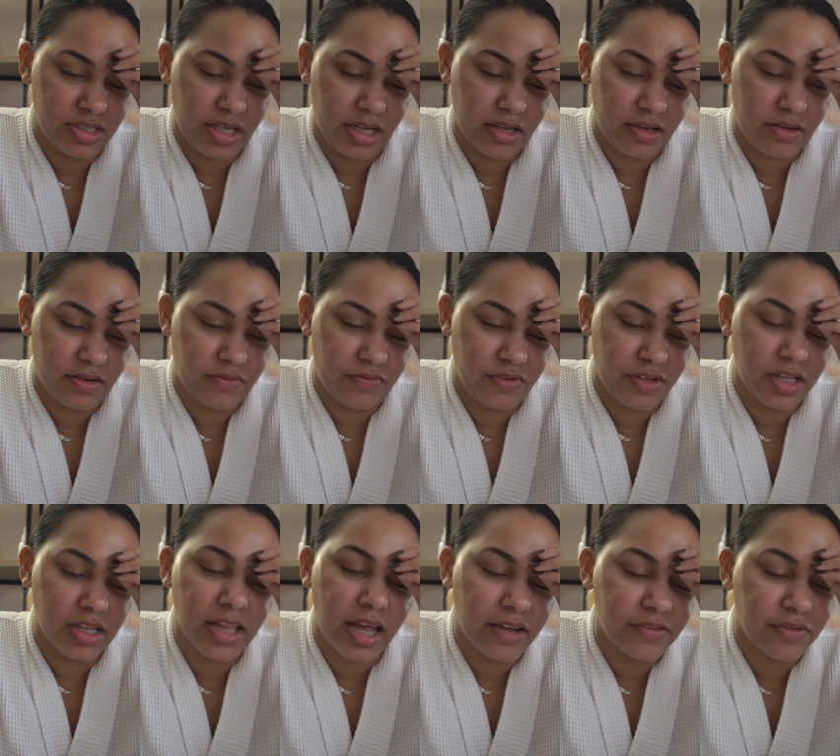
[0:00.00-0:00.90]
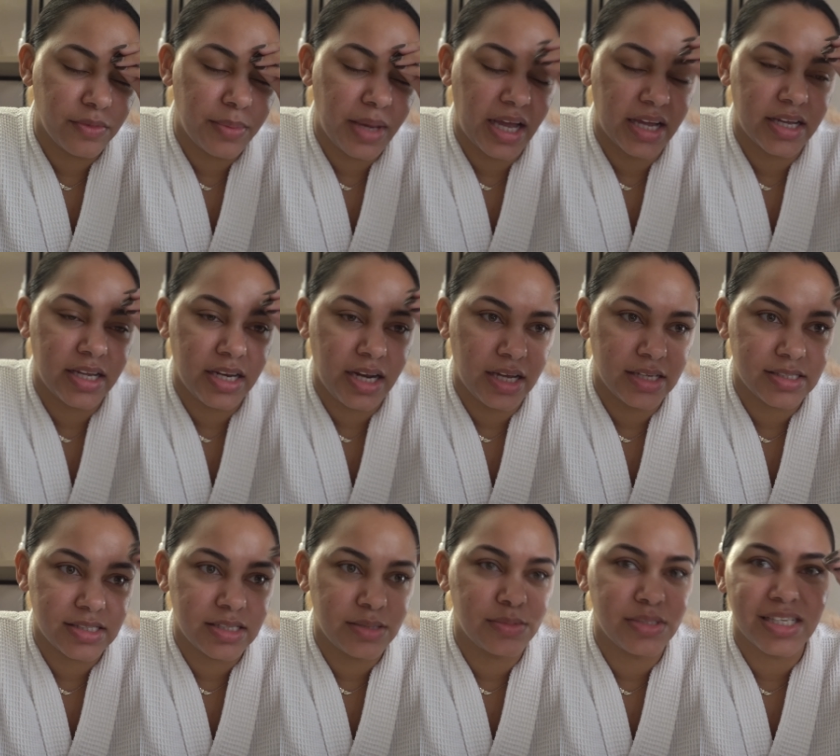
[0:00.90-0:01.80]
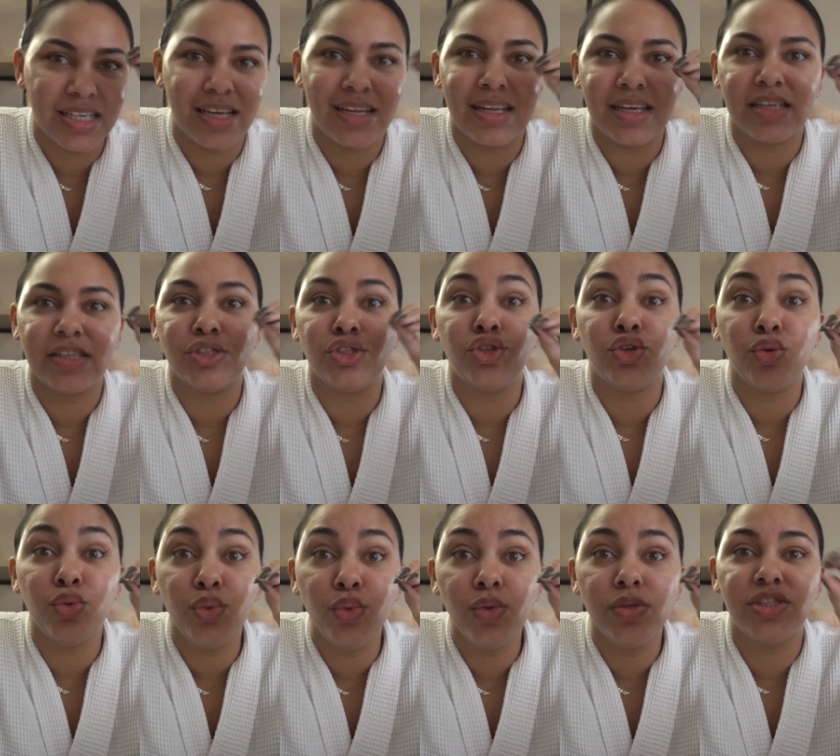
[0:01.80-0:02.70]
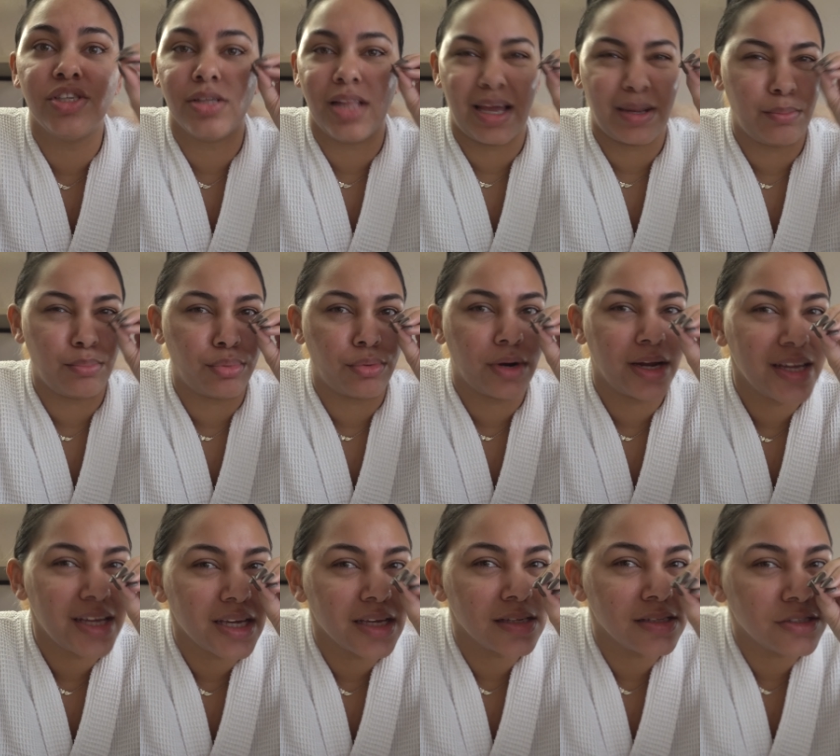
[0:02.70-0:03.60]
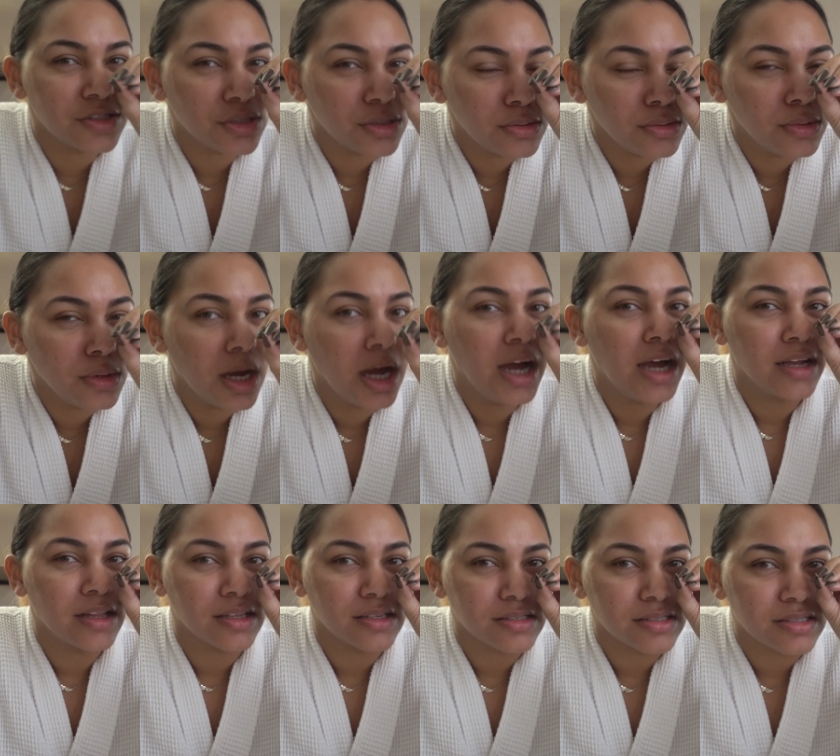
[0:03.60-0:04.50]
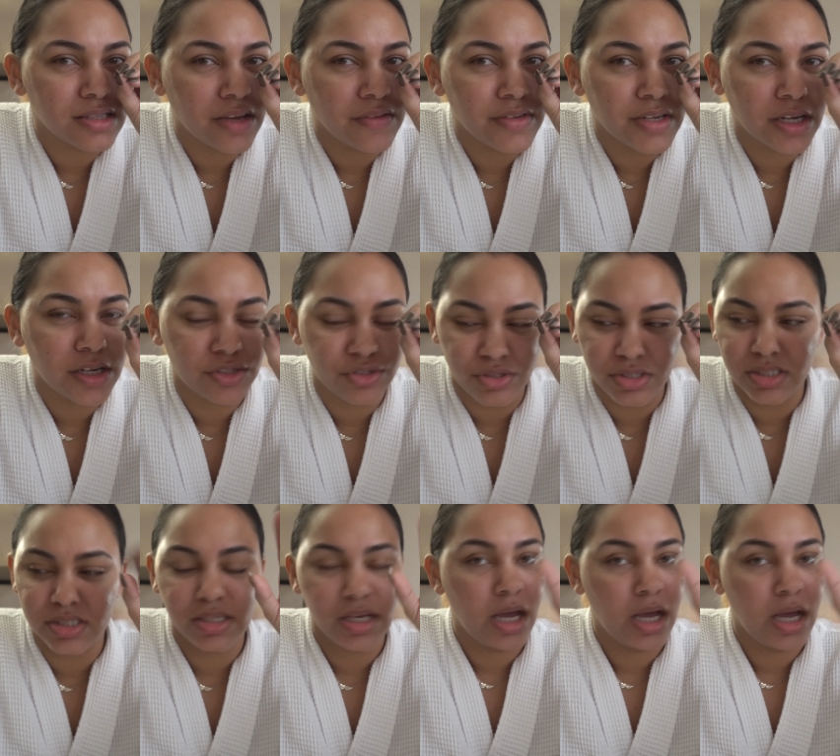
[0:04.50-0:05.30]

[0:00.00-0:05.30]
Like, for the life of me, I cannot seem to get into, to like break into the 700s.